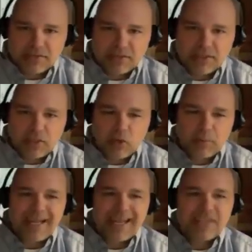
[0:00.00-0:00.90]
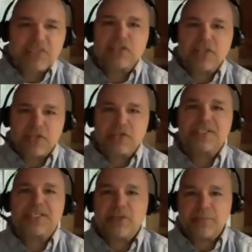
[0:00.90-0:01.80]
Vernon Coleman, I ask you here to
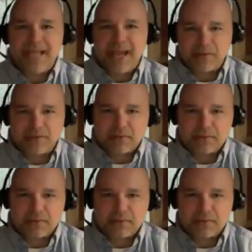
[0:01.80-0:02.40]
hear me out